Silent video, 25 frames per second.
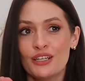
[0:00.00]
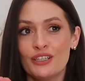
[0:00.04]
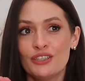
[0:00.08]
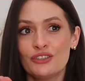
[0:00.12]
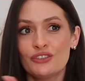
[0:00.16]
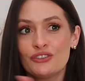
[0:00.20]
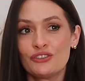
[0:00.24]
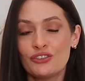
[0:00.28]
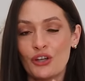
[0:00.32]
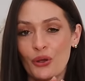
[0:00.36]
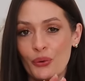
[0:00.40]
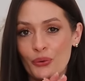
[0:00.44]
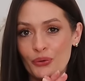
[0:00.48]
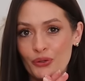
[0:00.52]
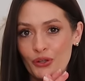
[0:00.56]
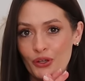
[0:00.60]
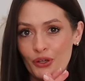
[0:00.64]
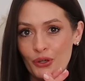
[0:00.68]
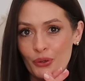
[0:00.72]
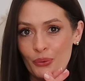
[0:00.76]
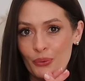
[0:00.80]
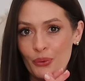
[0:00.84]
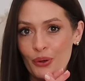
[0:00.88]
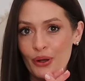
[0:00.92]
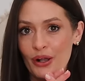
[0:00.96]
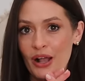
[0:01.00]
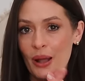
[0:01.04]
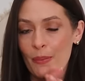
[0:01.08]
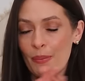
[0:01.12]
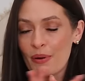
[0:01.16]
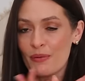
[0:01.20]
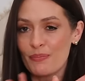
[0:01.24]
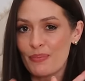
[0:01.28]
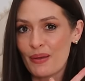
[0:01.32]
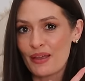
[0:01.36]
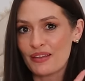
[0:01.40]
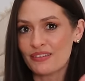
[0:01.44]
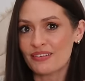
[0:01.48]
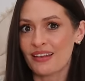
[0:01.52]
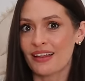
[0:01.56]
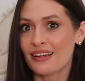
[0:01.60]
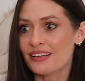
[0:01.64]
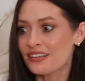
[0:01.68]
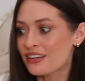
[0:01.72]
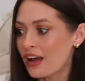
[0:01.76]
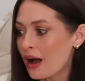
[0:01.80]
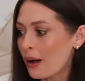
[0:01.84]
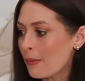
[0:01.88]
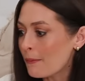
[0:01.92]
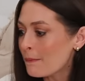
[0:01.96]
show you, a couple of bits
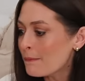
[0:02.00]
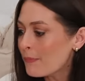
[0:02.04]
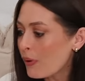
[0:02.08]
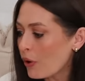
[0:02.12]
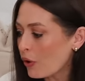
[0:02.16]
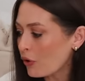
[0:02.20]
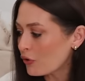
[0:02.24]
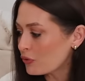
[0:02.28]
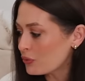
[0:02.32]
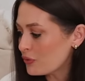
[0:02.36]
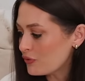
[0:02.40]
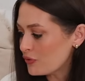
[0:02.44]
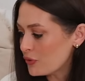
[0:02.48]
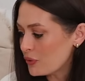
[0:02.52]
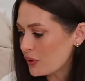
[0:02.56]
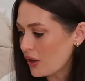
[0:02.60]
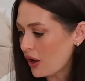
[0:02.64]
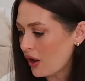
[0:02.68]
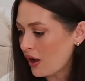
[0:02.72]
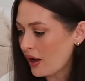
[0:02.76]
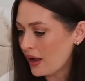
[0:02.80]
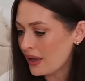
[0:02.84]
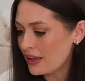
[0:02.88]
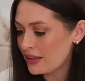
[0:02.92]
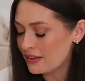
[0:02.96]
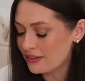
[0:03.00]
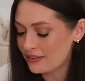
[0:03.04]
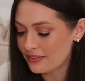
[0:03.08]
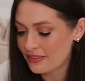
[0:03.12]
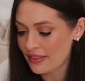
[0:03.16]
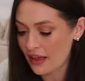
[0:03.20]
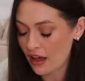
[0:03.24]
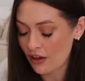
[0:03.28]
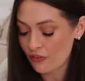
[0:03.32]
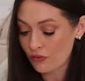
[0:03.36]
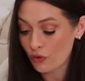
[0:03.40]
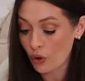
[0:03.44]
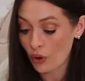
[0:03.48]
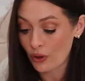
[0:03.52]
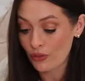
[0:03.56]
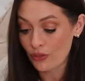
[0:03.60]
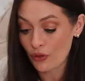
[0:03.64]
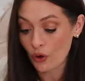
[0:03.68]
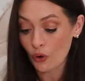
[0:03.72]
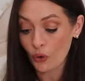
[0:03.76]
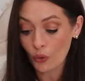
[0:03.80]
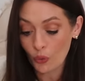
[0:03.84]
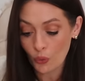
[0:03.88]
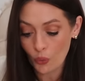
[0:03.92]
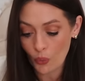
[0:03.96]
like to unbox with you guys that I've got in the
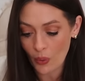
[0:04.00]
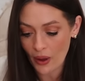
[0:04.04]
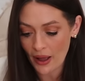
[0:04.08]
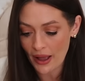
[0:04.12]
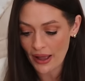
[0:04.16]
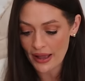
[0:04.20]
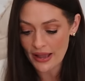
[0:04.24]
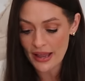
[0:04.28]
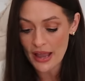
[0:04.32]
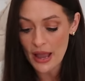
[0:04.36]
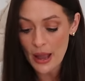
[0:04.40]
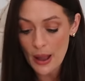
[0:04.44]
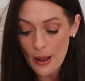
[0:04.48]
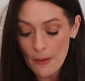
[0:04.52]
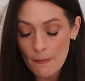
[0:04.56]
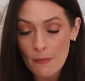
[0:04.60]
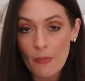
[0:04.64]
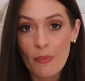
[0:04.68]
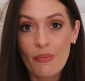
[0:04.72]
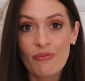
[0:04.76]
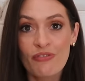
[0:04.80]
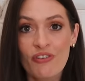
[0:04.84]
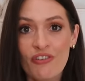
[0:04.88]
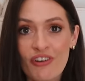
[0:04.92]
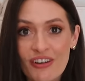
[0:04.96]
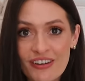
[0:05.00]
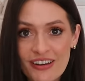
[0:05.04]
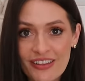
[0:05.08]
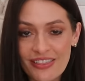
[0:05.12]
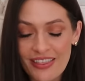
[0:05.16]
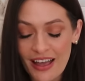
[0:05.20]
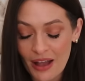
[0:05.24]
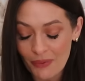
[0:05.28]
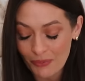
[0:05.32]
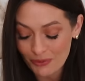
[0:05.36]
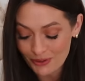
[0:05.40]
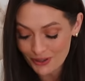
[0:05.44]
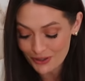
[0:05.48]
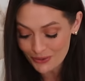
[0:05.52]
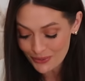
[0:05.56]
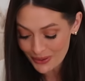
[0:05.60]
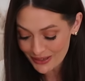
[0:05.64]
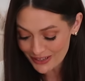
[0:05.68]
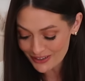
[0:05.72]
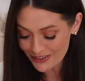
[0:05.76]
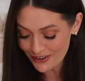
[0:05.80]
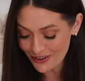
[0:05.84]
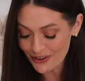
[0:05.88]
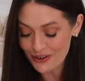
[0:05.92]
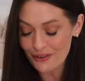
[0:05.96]
hallway. Before I did that, I wanted to
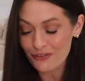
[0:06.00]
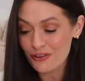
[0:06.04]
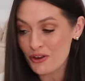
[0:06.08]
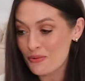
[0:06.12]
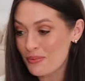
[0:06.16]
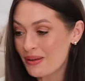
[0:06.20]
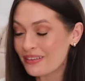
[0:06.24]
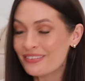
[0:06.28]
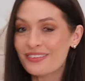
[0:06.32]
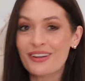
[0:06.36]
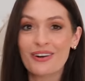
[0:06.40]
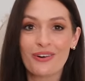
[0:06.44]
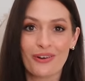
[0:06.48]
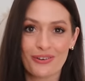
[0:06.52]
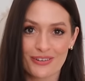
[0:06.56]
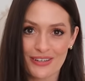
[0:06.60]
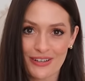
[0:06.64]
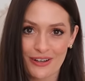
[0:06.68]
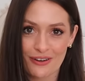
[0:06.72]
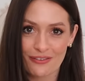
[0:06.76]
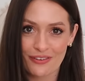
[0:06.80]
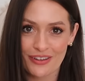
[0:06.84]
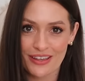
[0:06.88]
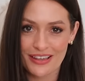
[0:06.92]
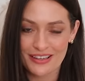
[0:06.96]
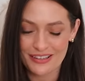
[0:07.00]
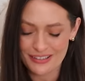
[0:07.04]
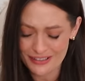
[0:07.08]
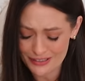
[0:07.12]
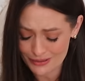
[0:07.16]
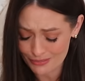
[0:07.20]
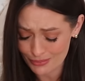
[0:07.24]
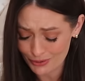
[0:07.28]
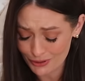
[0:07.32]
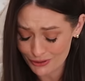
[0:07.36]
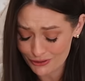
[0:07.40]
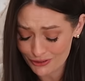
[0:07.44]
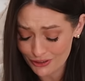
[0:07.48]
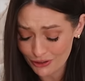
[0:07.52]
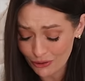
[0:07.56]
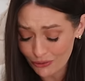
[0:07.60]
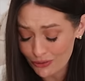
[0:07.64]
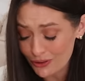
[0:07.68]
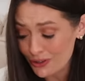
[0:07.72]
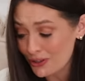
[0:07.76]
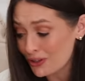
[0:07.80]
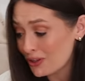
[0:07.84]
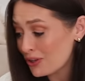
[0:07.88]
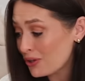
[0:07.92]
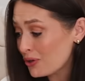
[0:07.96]
quickly show you a few bits that Lottie got for Easter because she got
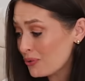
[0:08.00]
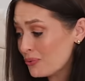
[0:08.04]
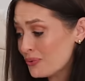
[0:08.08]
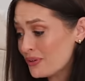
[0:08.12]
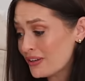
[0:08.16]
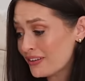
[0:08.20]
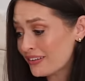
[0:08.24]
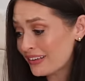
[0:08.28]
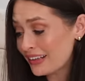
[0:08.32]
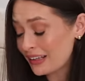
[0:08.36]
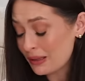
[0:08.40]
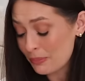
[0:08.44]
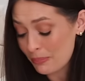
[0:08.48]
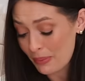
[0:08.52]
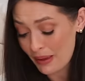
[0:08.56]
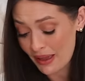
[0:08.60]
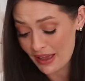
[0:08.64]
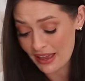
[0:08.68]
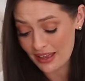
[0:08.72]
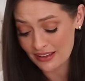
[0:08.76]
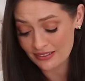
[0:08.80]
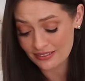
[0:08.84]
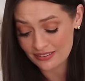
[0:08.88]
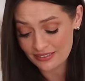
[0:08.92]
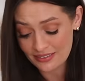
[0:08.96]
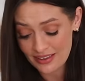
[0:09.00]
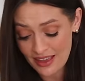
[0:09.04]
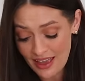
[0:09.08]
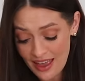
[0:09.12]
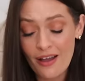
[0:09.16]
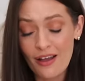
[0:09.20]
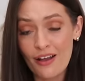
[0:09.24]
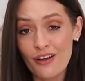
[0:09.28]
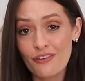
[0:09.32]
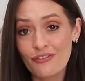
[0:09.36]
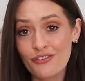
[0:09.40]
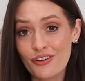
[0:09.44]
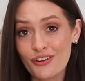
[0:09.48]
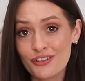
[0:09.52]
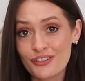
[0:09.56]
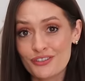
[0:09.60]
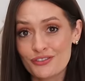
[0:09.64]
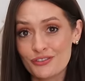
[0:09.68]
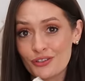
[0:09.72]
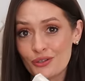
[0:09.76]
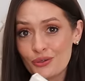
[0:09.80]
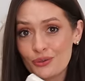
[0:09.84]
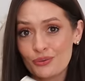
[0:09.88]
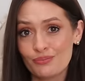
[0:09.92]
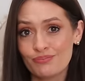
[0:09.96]
the cutest little bits. First
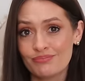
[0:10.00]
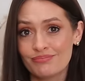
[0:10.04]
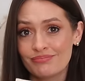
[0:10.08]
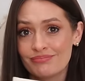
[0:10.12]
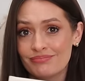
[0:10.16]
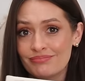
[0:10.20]
of all,